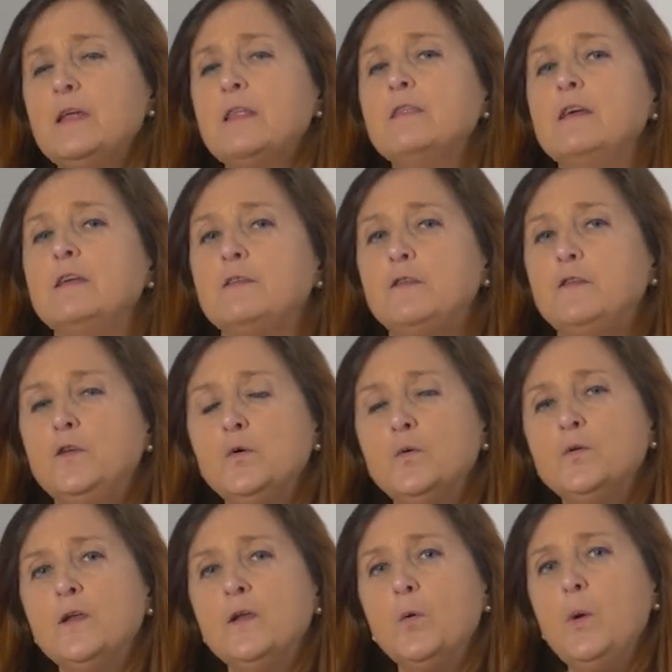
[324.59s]
the
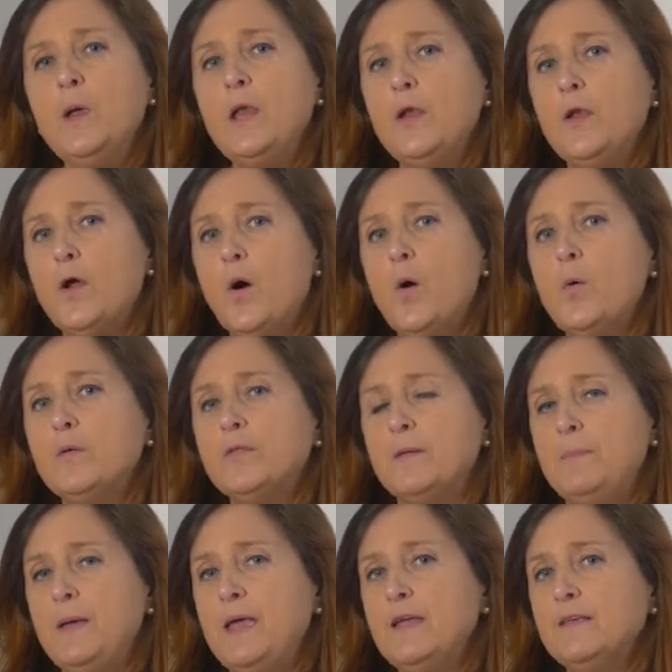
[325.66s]
student will know the
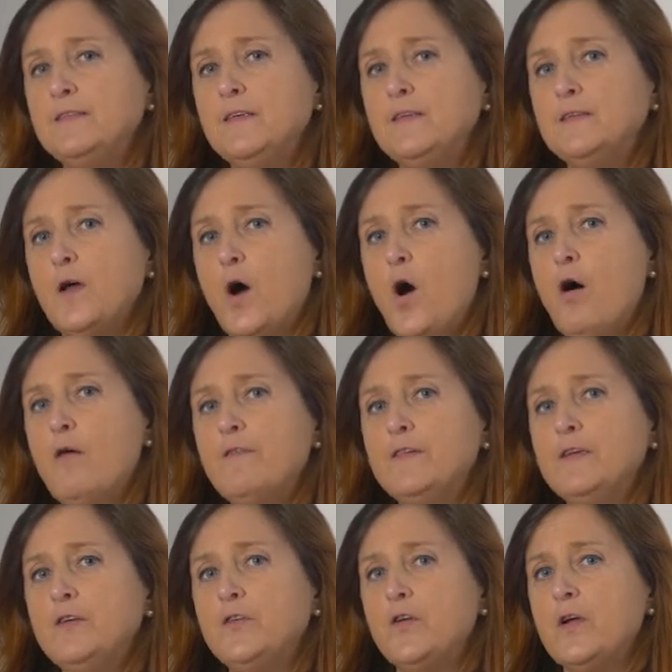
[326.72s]
basis of
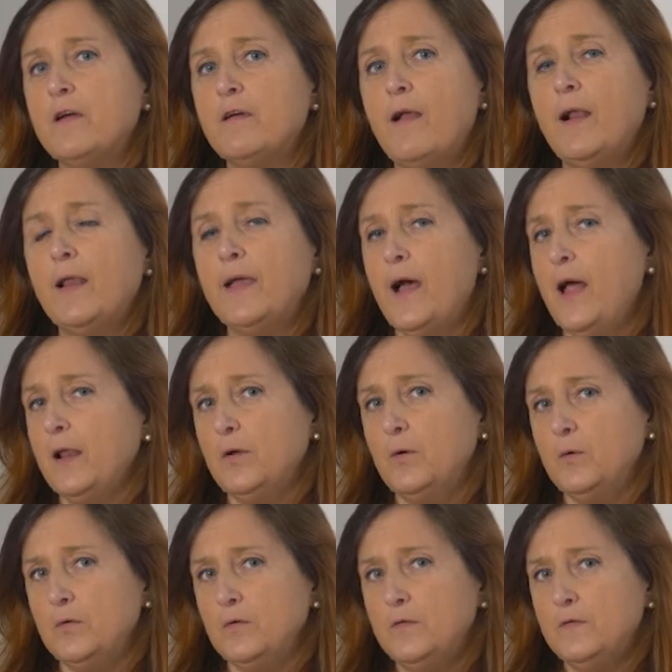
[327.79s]
integral
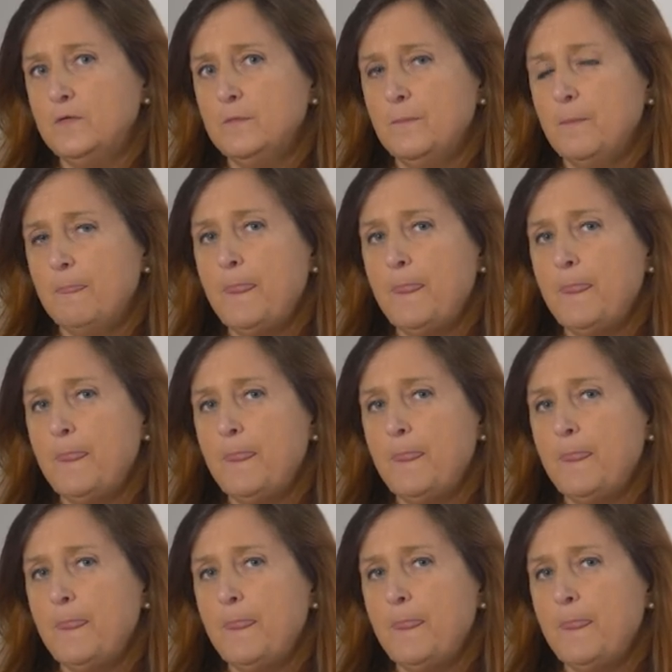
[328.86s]
calculus.